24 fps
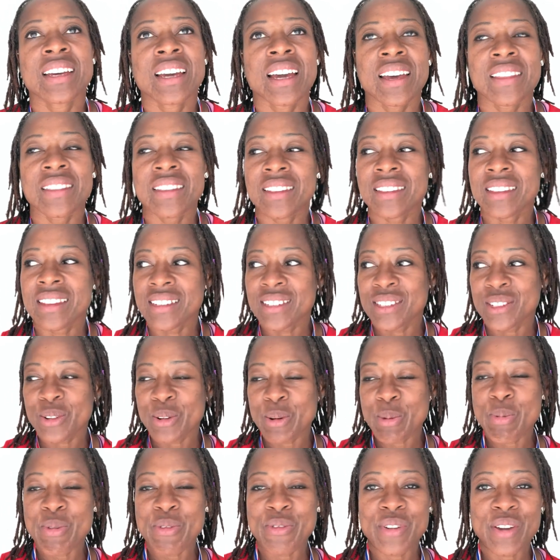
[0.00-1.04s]
And then this
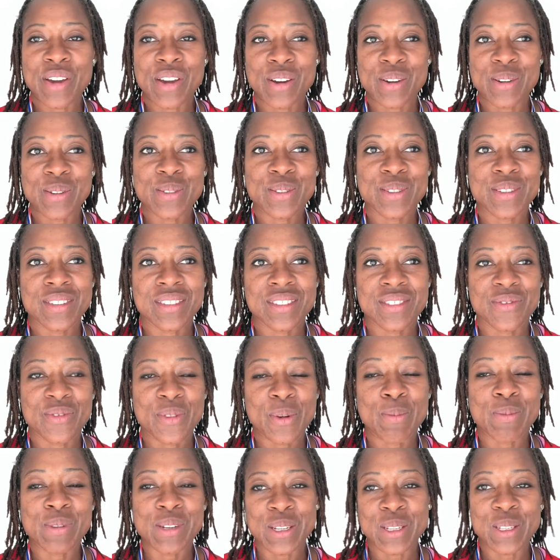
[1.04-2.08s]
group of girls
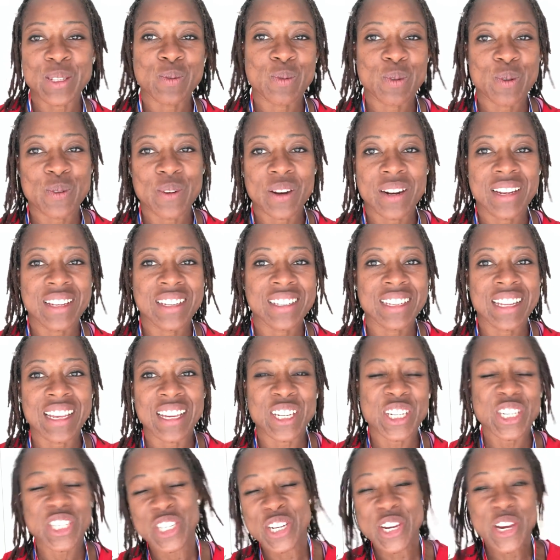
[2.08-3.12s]
from Dunstable Runners
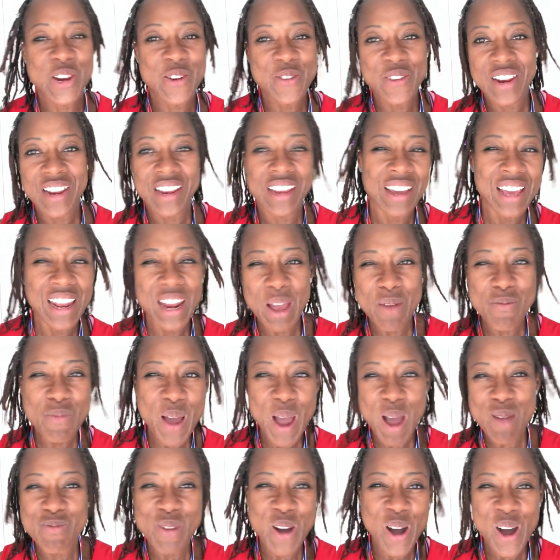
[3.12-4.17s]
like cheering, hello
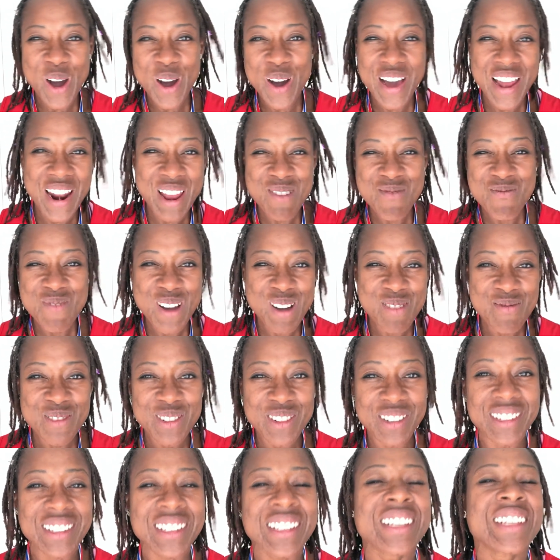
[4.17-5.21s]

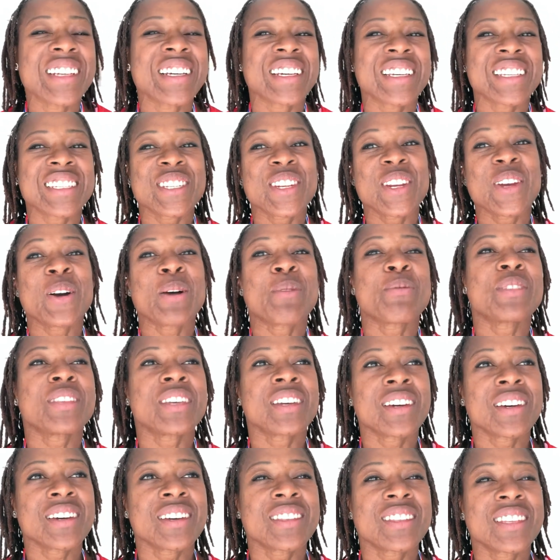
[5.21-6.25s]
purple, because you know I'm
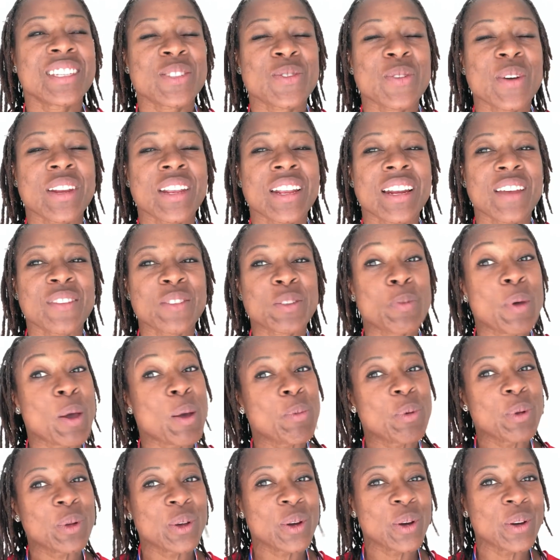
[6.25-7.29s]
this runner loves
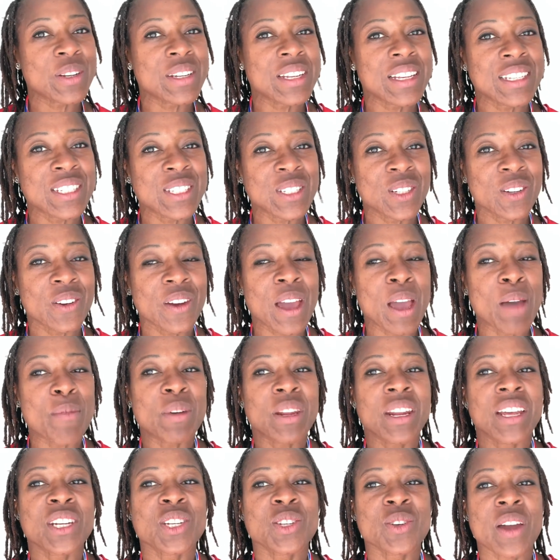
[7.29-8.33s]
purple on Instagram,
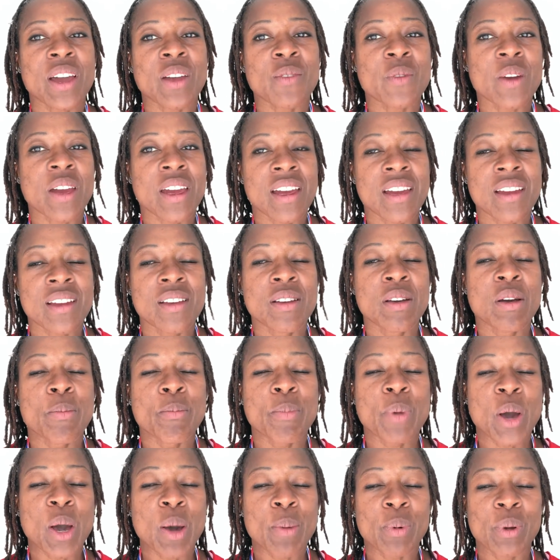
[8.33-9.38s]
and I try and wear
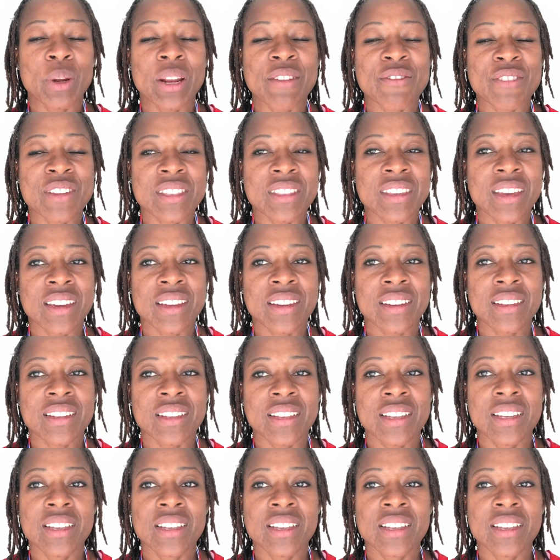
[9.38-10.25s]
purple everything.